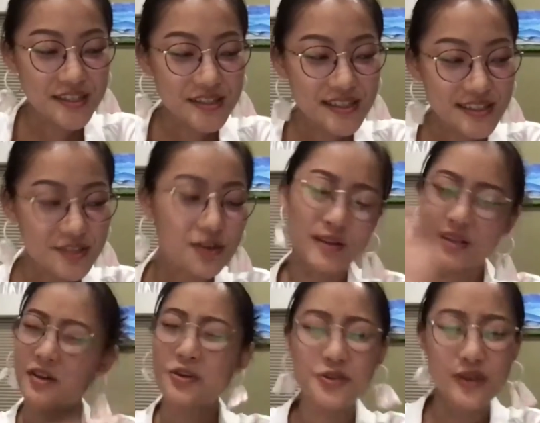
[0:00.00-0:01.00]
so
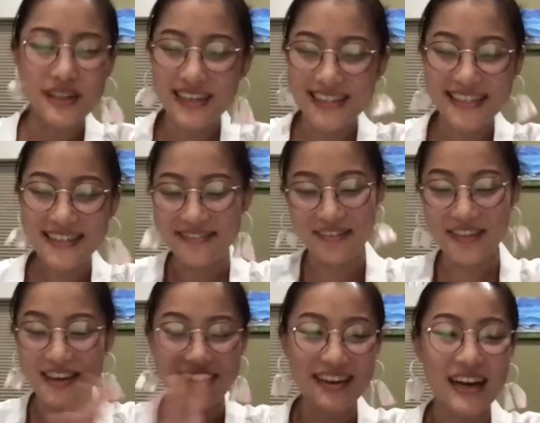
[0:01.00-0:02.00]
the whole 2018
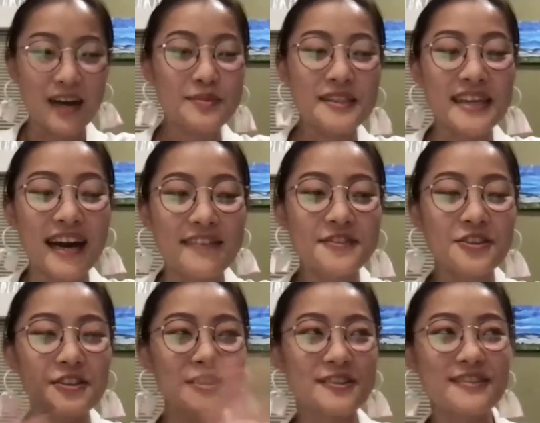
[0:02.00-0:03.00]
thing that happened
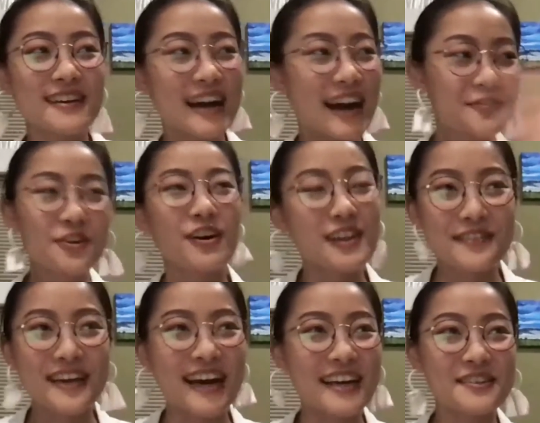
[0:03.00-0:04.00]
after all of
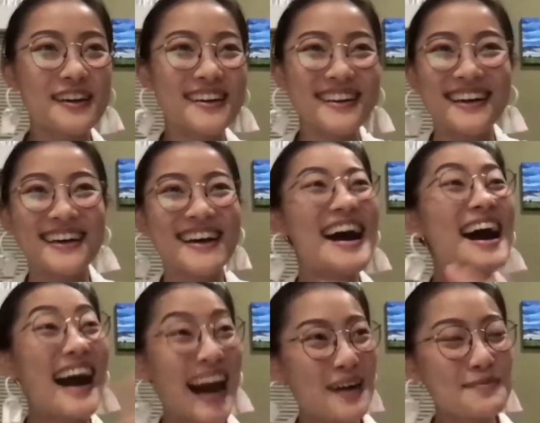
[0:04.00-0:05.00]
that
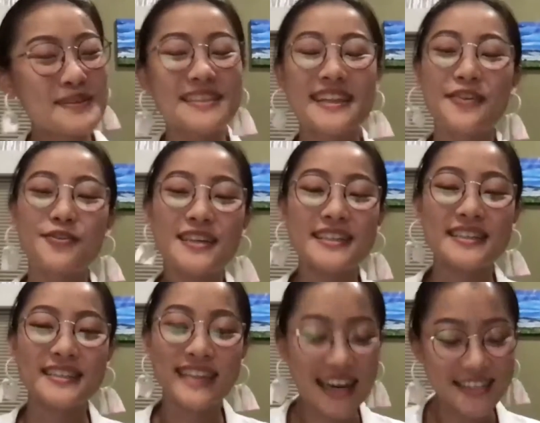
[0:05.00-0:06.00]
happened, they created
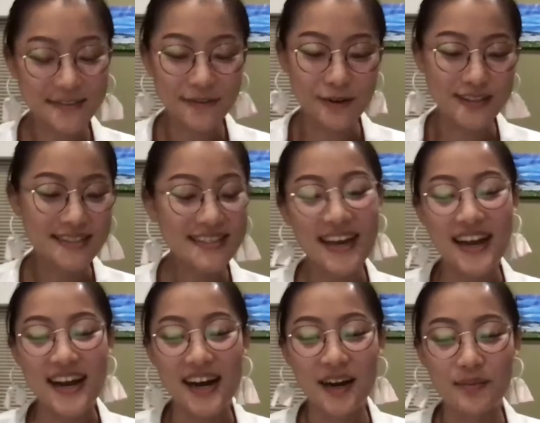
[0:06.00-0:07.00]
a task force.
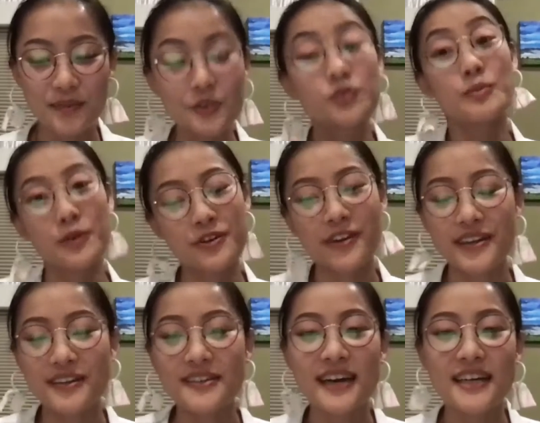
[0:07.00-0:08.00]
The school board
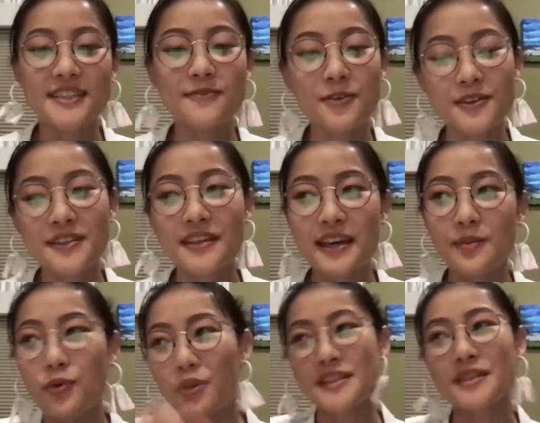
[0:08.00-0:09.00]
created a task force, and they
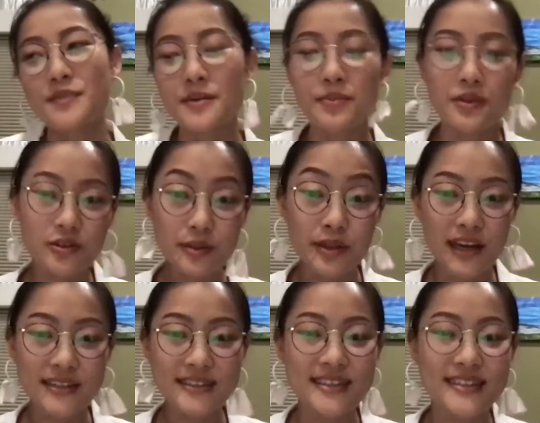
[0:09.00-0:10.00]
appointed people who
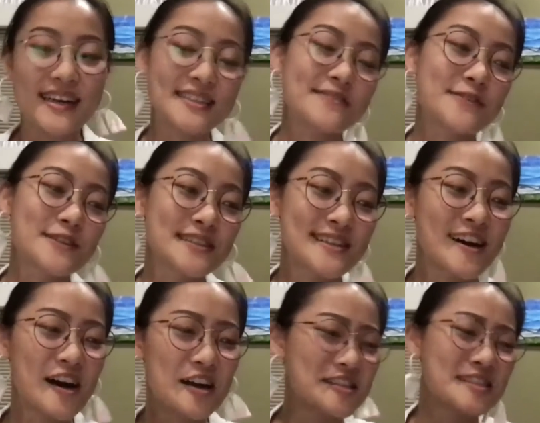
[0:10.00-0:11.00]
applied to the task force.
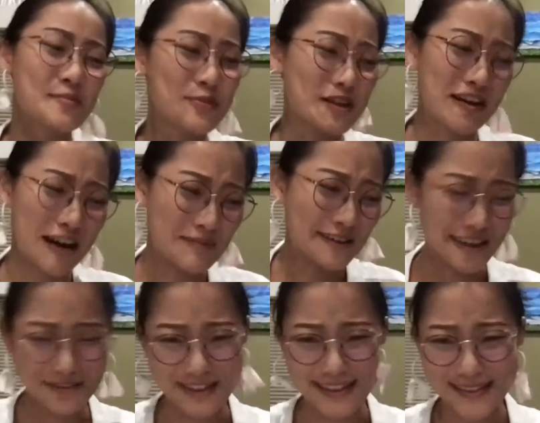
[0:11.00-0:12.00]
This is a pretty common
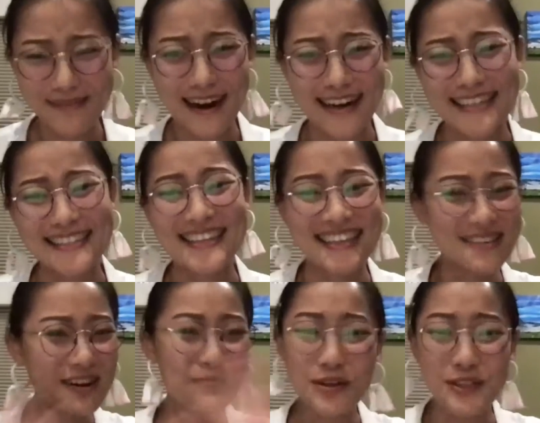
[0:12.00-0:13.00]
governance practice. I
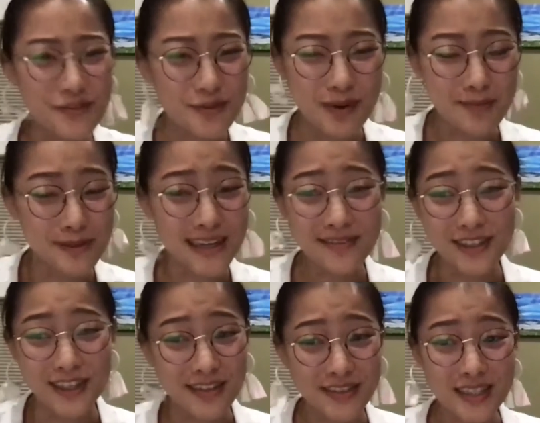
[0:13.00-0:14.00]
think most of you probably have a
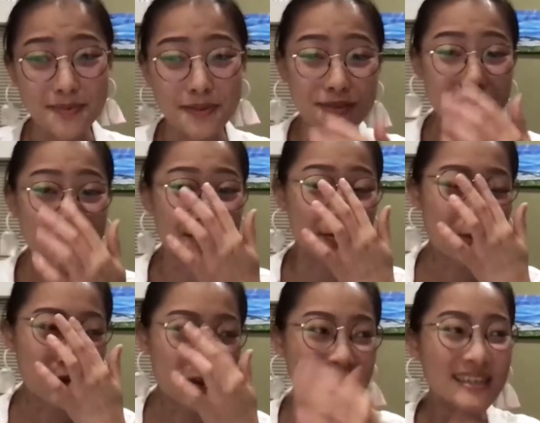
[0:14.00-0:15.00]
lot of experience with the school
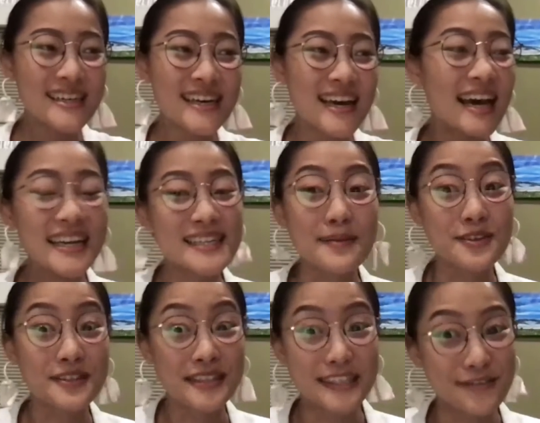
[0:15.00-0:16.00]
board. Anytime
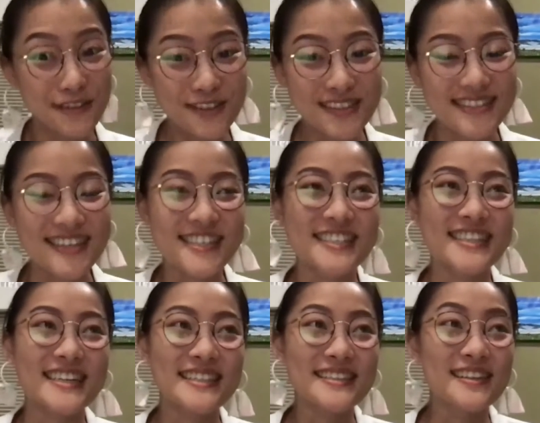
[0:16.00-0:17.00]
there's a difficult discussion
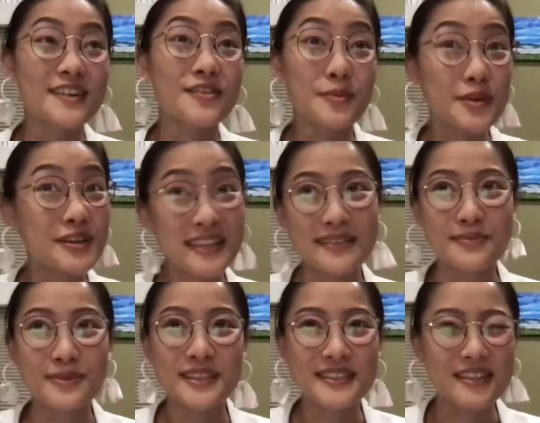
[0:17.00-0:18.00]
that needs a lot of community
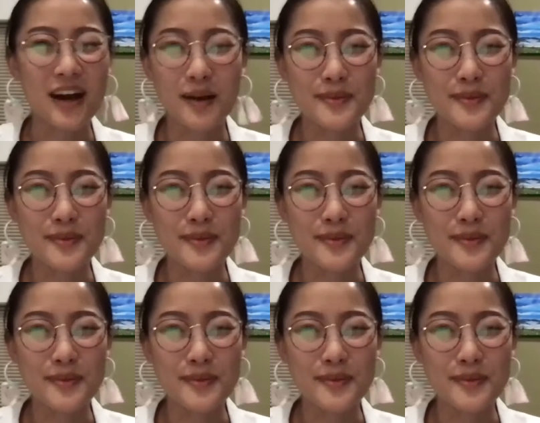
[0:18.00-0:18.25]
input, it's a common